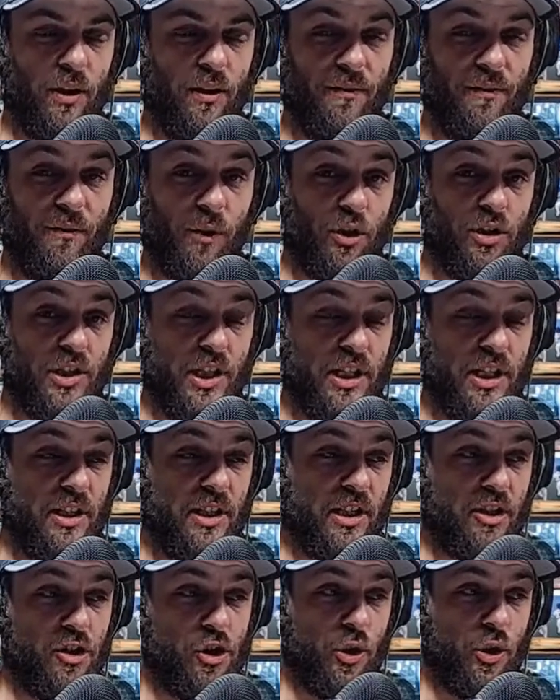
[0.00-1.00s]
At first, they said
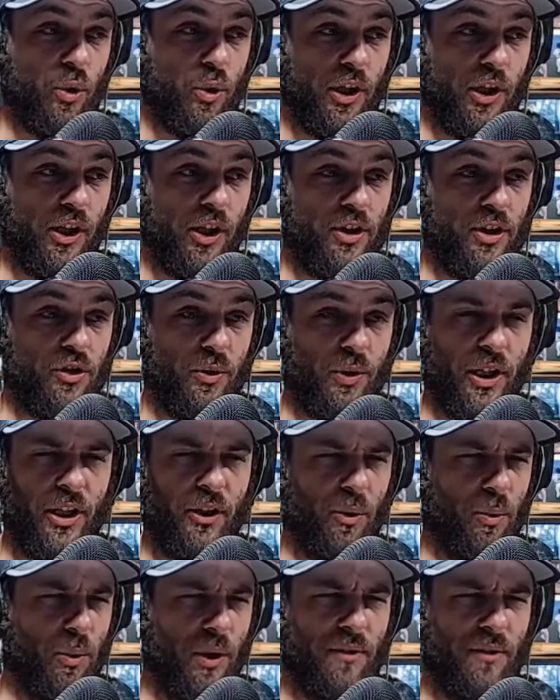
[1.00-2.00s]
a shoulder injury
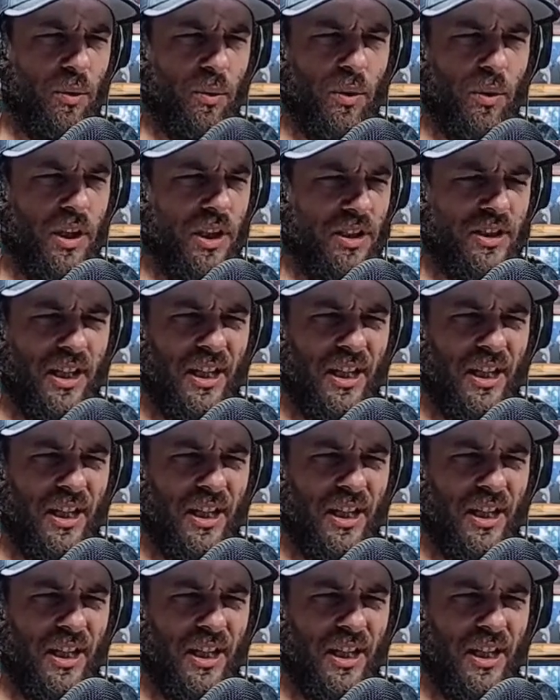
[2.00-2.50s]
or whatever it was.